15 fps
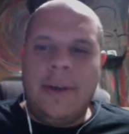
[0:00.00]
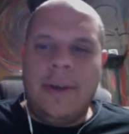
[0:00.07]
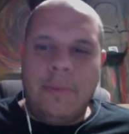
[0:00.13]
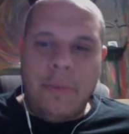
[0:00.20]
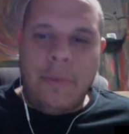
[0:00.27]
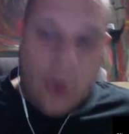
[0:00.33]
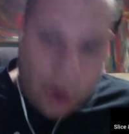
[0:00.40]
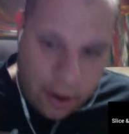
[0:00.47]

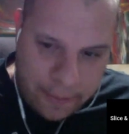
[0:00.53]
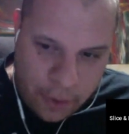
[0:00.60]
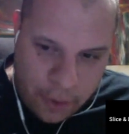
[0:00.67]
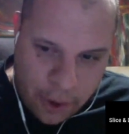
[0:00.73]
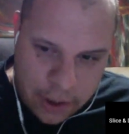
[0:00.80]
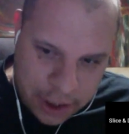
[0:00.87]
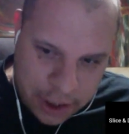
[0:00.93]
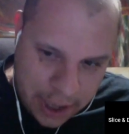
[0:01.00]
More
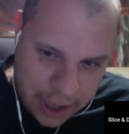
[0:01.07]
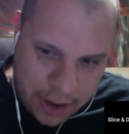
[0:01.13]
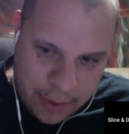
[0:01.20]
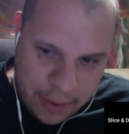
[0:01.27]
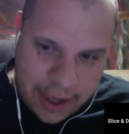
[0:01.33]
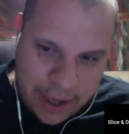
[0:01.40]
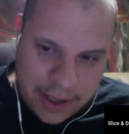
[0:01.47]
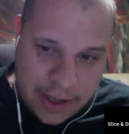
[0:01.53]

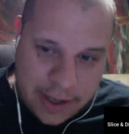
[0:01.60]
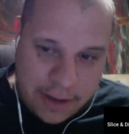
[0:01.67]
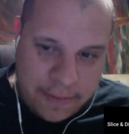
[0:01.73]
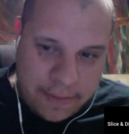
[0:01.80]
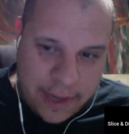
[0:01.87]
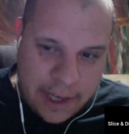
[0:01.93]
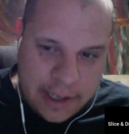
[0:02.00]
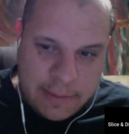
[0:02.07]
foreshadowing to the
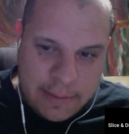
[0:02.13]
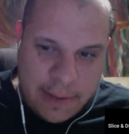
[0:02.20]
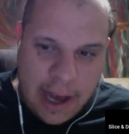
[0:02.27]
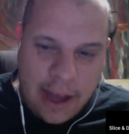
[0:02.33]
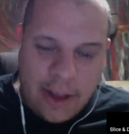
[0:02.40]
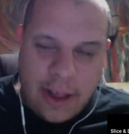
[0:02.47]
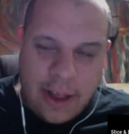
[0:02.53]
fake smile